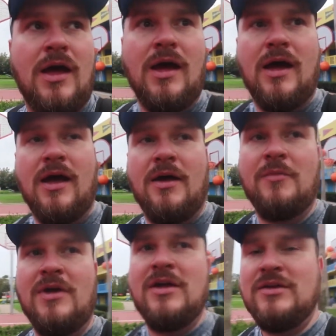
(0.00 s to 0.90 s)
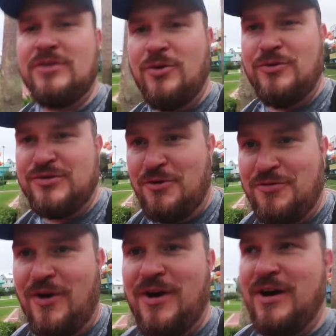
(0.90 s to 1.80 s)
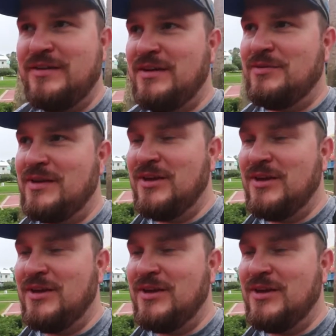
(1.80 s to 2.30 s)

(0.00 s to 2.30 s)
So far, it seems like